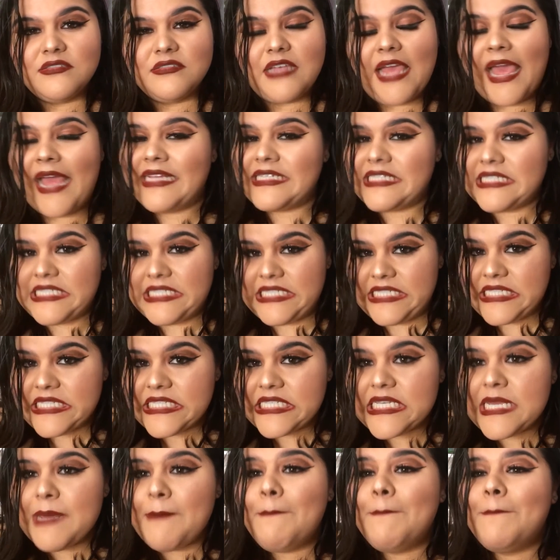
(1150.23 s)
as
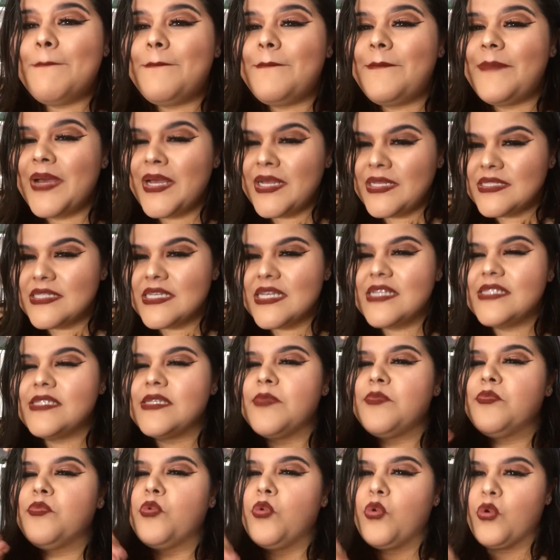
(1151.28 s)
easy, but it's
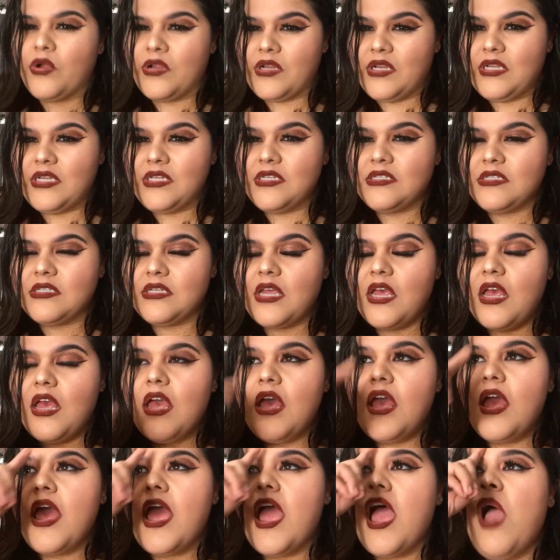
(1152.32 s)
important.
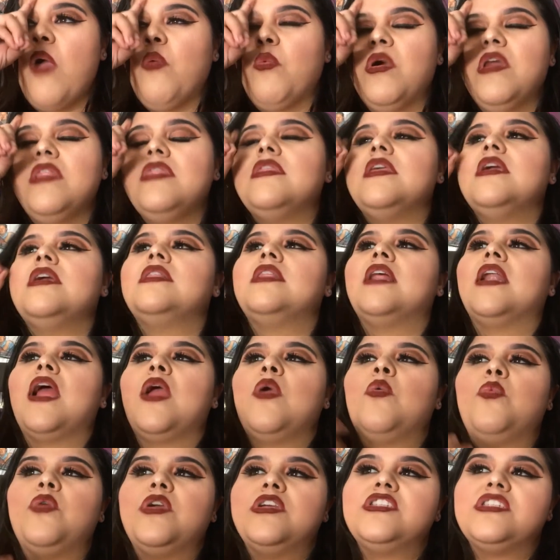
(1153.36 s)
And one thing that I
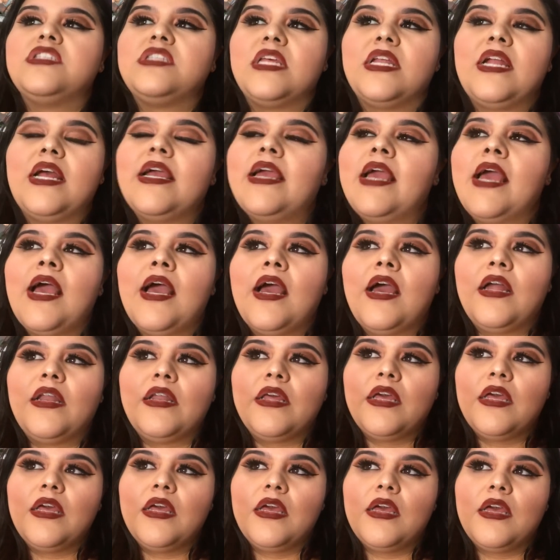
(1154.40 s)
wish that I
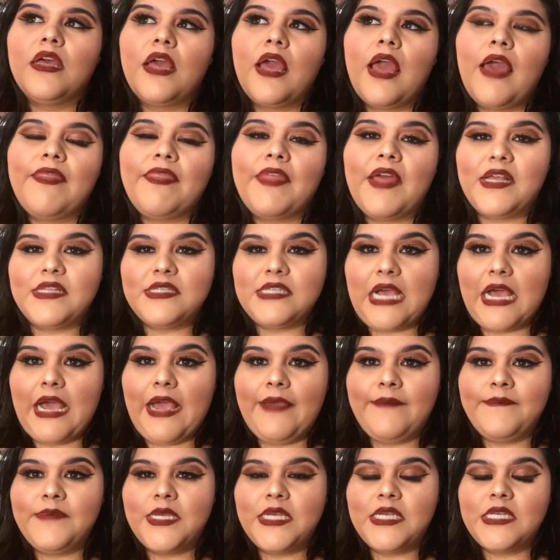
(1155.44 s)
had at that
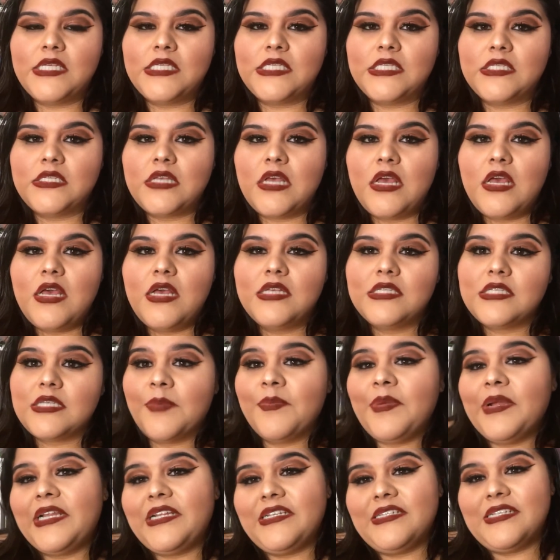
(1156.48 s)
time is
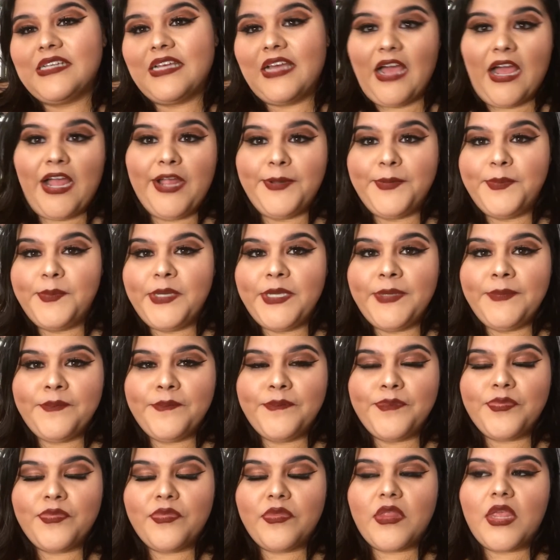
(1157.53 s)
somebody to guide me
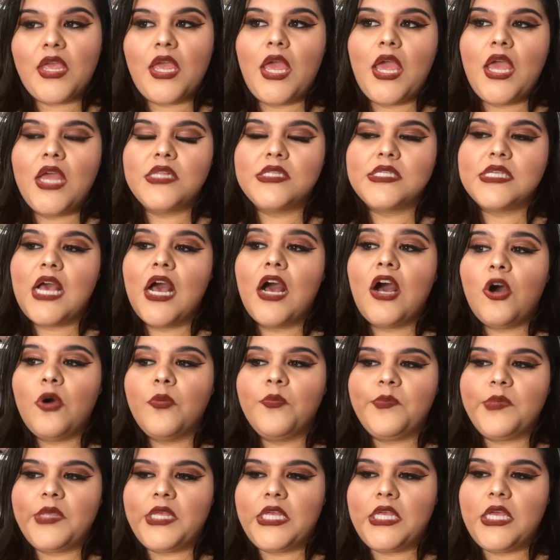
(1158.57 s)
and to help
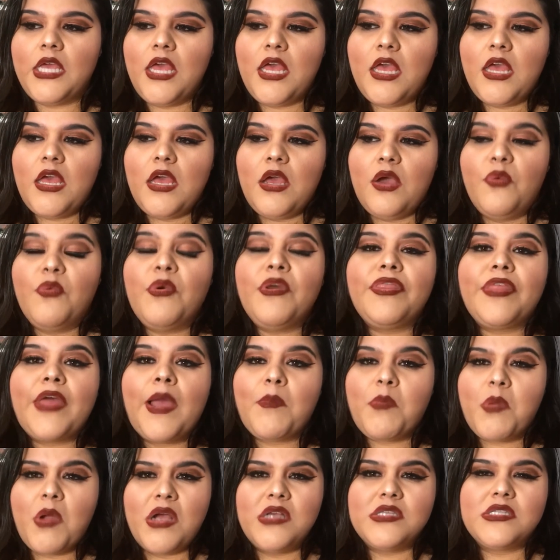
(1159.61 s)
me with
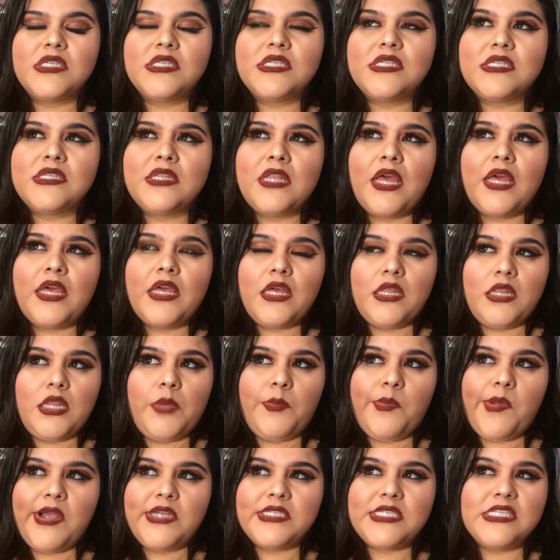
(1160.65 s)
that process and that
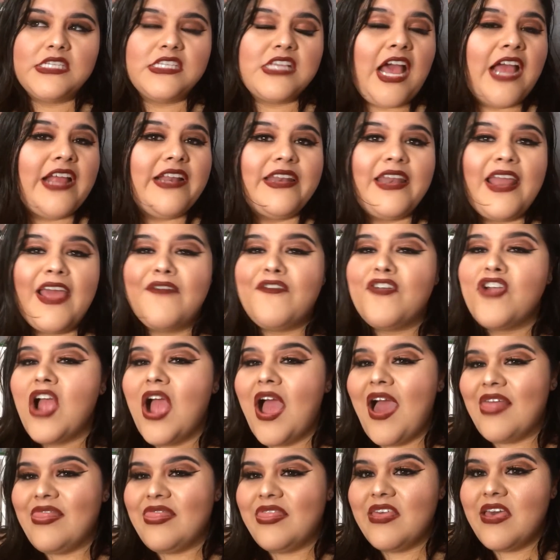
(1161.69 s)
healing process. I never
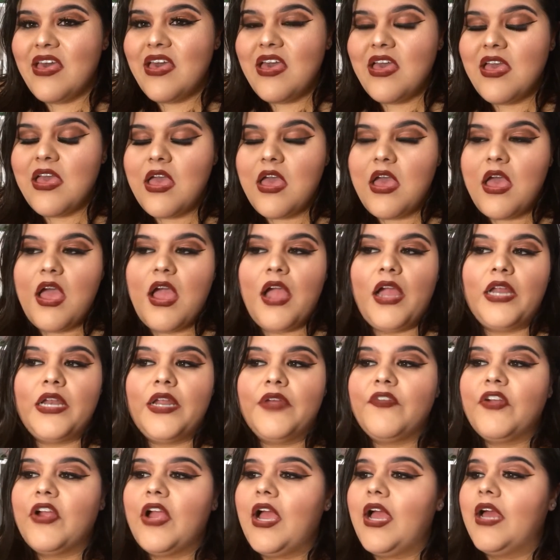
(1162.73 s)
had that. I
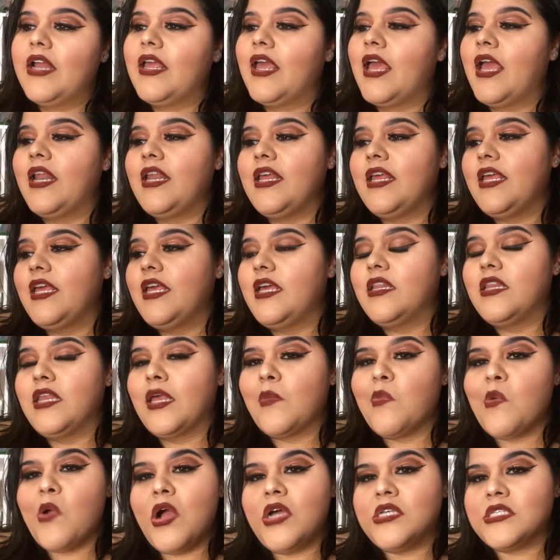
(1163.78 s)
never had any healing
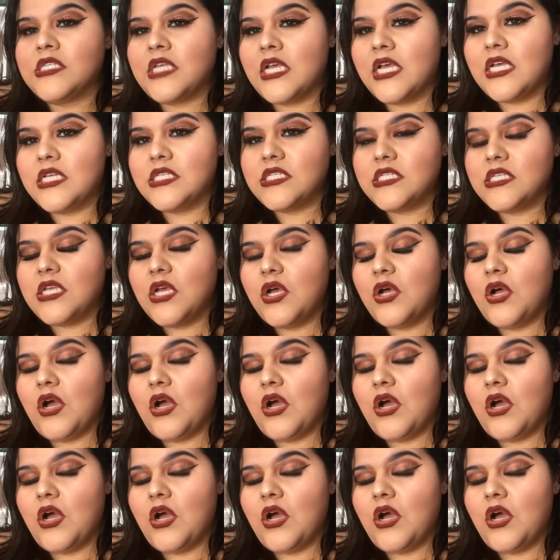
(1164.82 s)
process,